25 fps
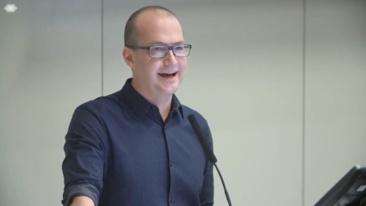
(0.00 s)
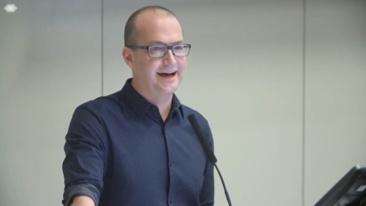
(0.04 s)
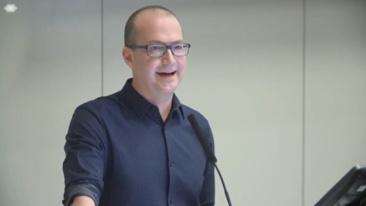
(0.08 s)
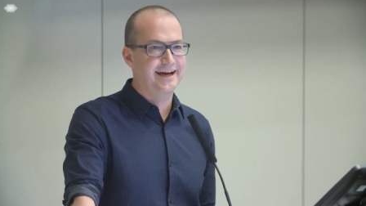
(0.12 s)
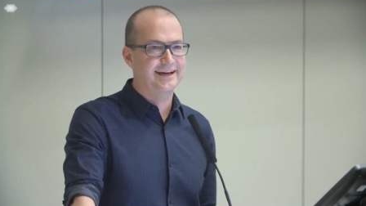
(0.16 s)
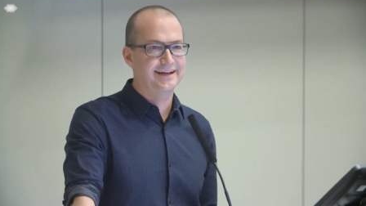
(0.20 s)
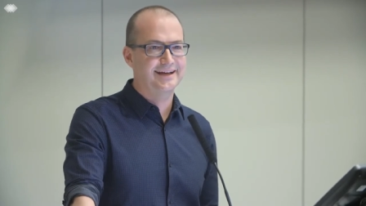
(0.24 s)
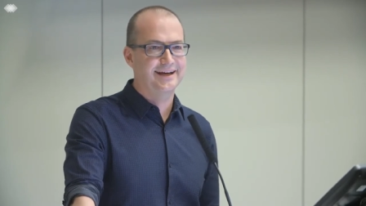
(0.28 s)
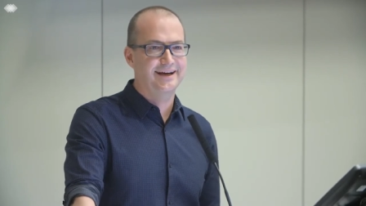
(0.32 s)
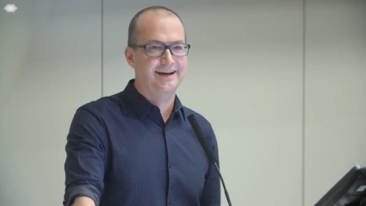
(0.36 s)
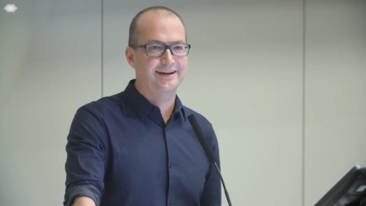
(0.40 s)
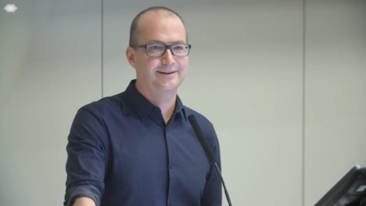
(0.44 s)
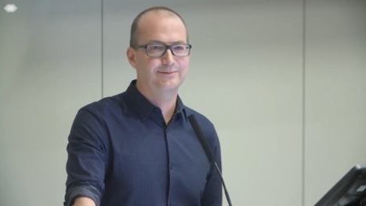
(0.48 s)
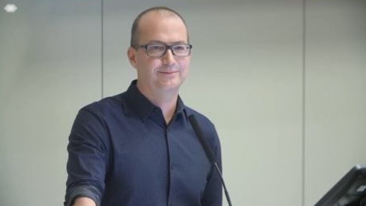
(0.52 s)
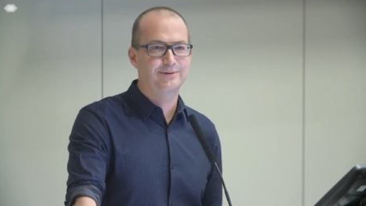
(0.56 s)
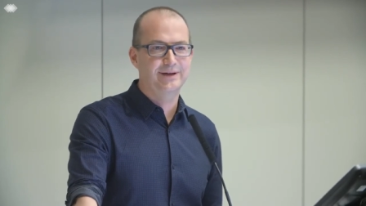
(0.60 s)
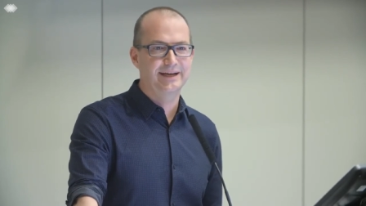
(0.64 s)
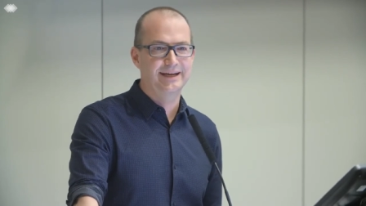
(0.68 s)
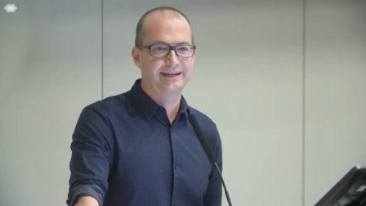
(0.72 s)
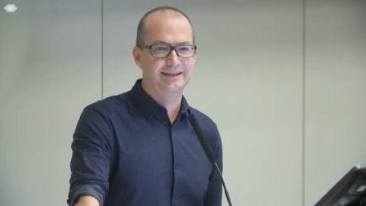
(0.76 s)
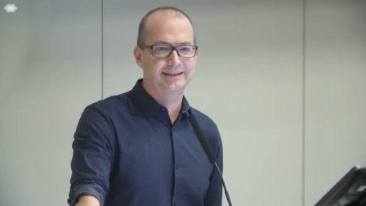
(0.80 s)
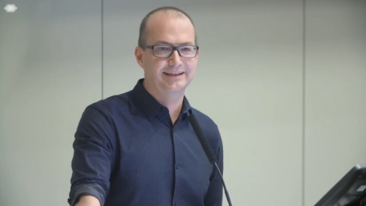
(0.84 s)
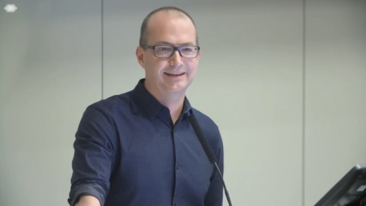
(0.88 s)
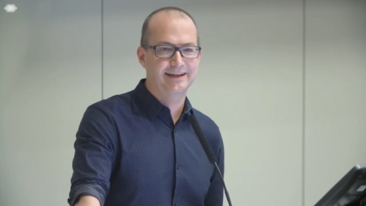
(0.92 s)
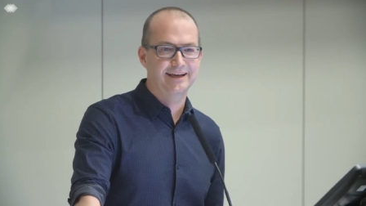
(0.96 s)
I can't
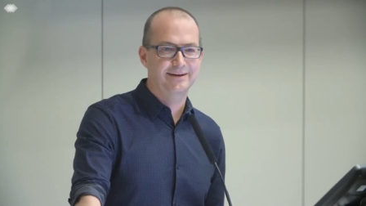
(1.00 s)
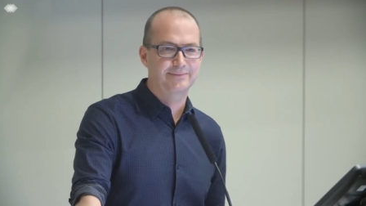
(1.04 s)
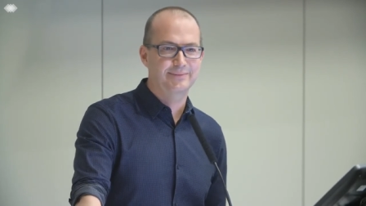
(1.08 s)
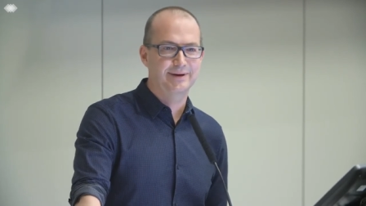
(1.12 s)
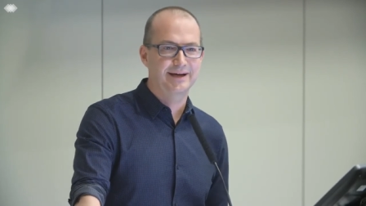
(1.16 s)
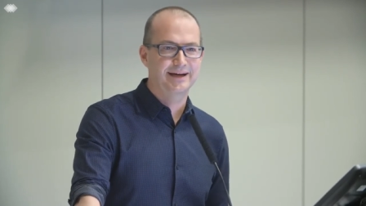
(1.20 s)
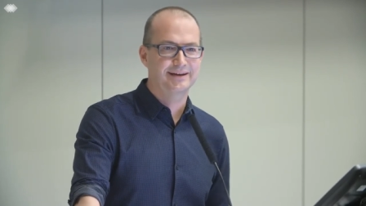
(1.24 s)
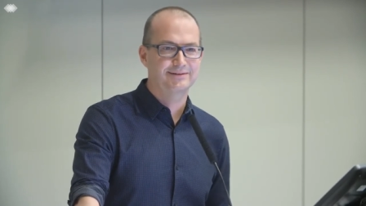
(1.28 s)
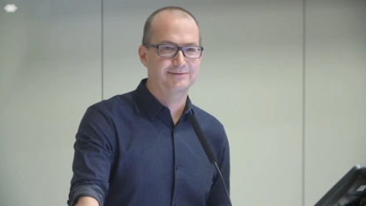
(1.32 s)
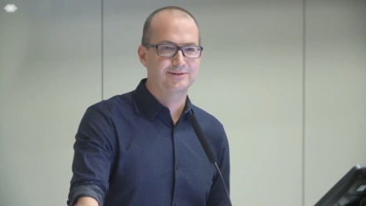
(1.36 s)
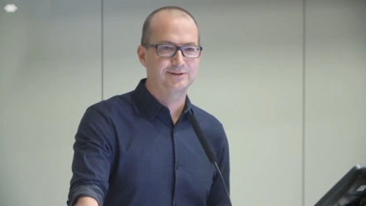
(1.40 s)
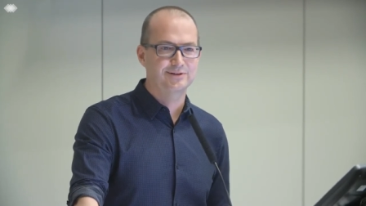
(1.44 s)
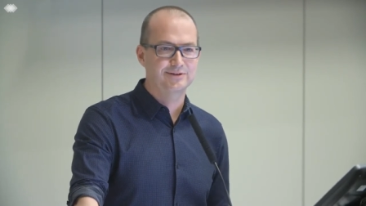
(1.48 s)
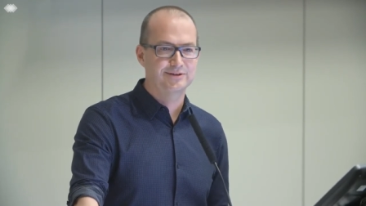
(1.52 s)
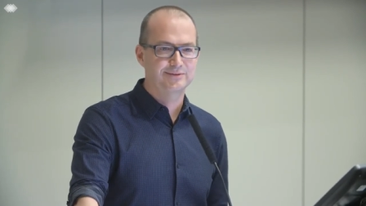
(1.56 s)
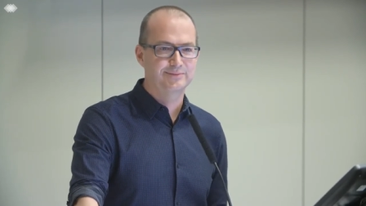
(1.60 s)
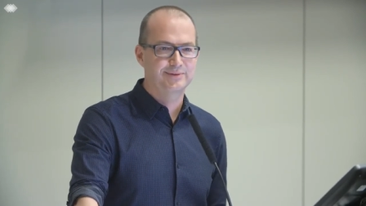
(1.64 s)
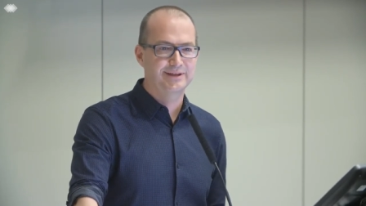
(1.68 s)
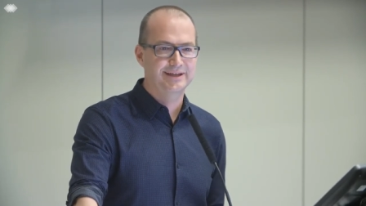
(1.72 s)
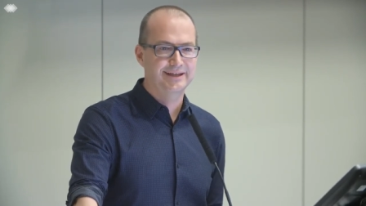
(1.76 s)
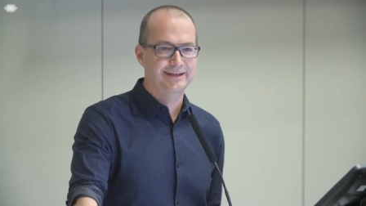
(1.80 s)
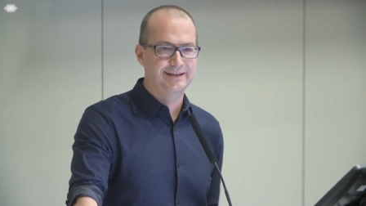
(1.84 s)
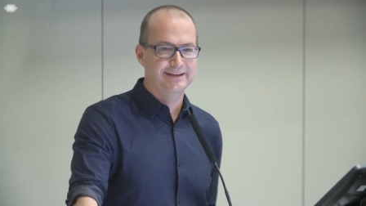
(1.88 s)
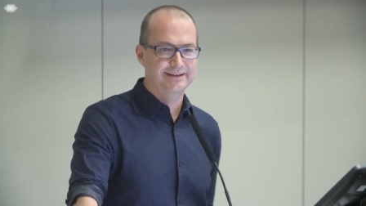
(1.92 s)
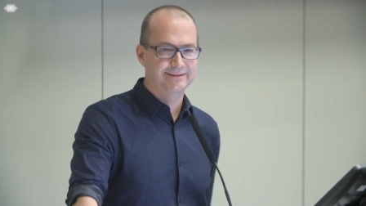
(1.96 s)
wait to get back
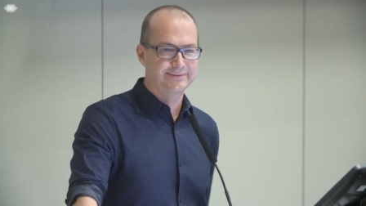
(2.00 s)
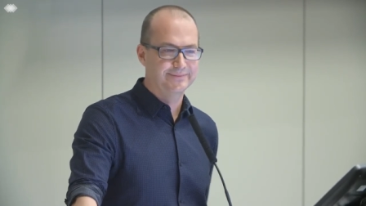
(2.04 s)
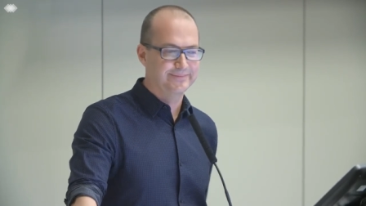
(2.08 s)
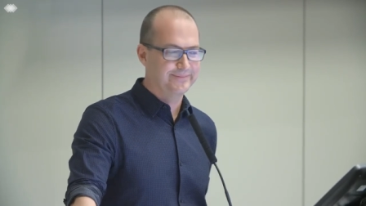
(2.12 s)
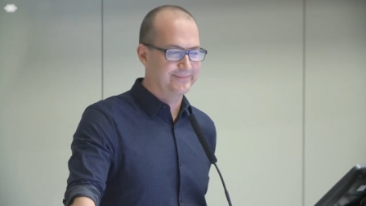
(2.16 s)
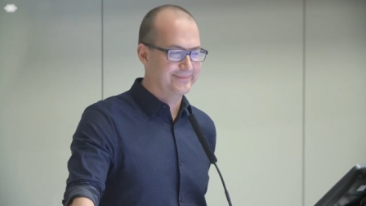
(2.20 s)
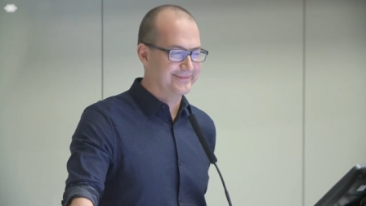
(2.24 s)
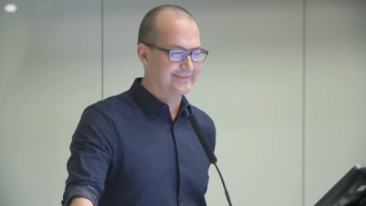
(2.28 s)
rollerblading.